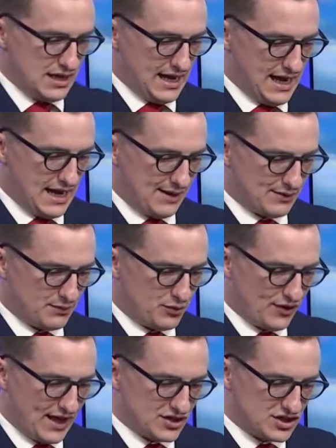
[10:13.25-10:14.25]
And I'm going to
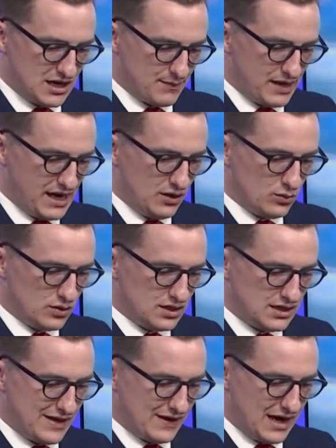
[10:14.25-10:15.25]
pull that Champaign
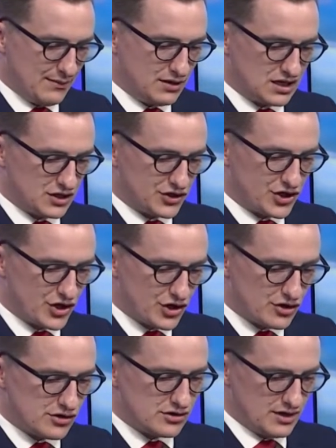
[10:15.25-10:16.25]
one, and then I'm going to
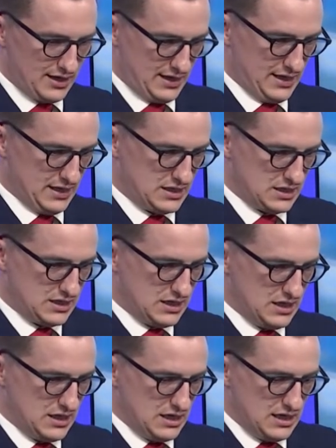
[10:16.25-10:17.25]
turn it
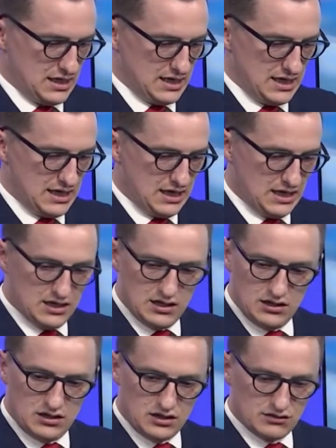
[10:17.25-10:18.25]

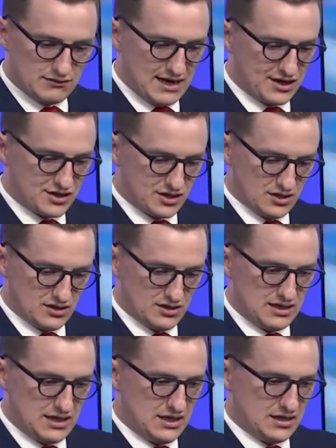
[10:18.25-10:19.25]
in the direction
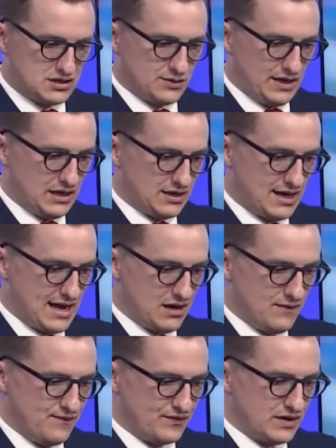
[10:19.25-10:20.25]
that, so we can kind
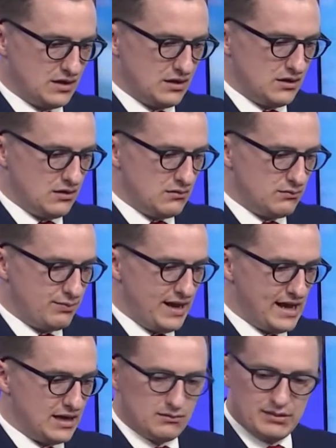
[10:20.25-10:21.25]
of
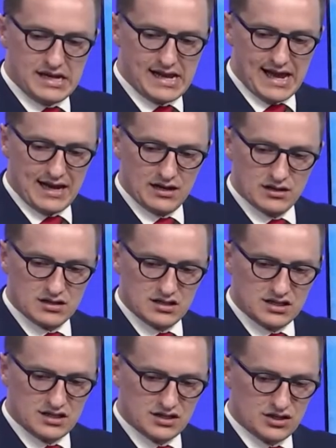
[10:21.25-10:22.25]
pan and peek at it here. So
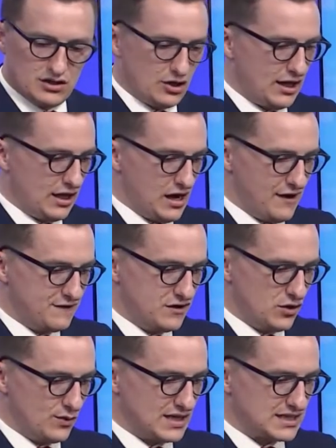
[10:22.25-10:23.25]
this is looking off
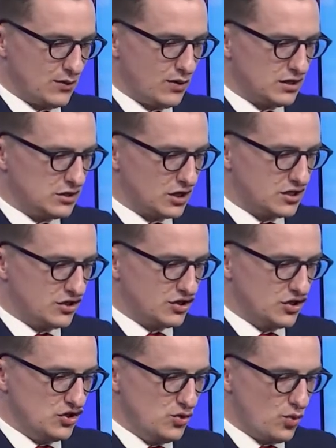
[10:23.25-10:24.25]
to the west. I want to look to
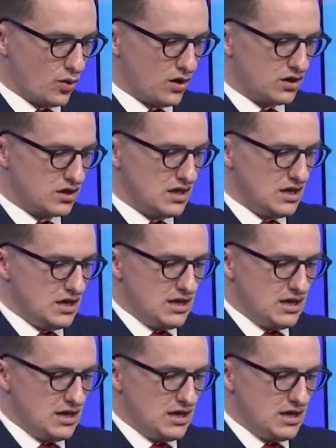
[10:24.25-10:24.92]
the north.